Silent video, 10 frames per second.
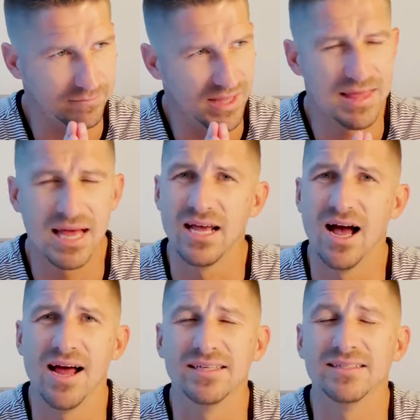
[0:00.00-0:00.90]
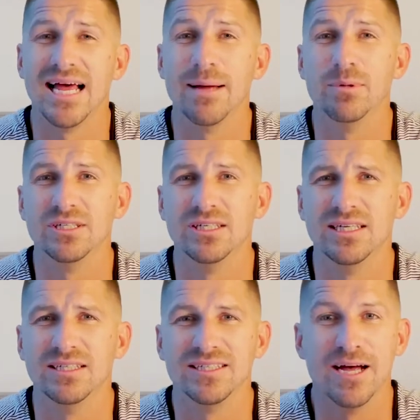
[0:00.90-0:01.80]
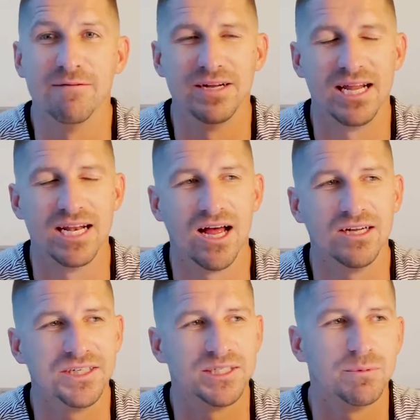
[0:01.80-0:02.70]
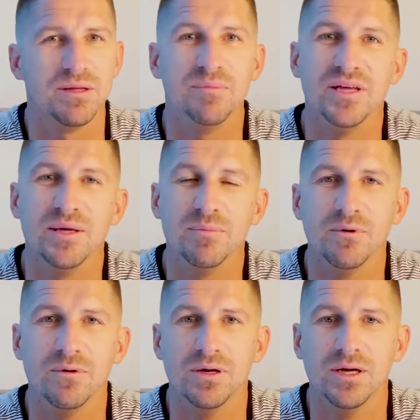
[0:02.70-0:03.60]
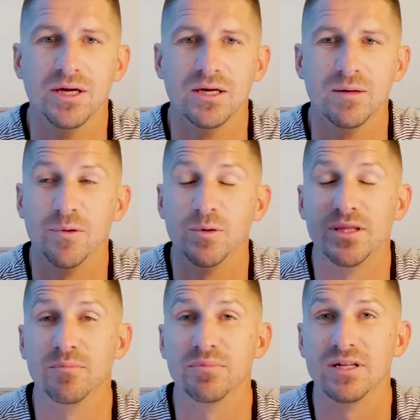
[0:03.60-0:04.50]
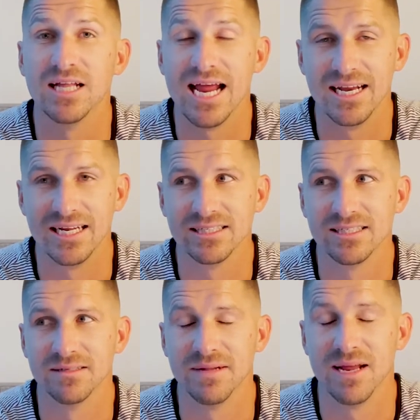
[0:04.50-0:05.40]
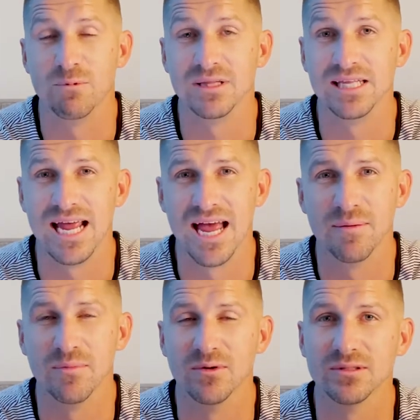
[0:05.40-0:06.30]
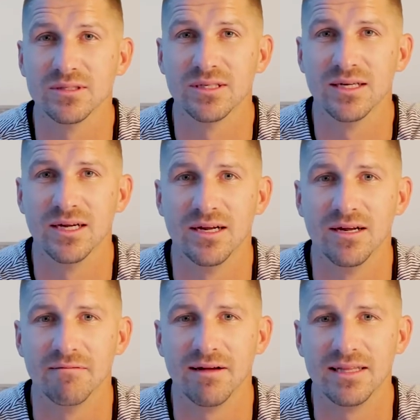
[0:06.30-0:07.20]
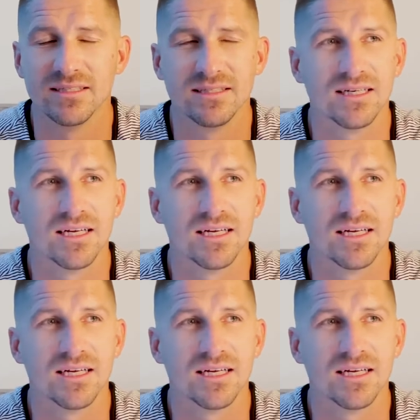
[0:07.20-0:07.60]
that God establishes his covenant, not just with the people, but with the planet and with the animals? Right? This is a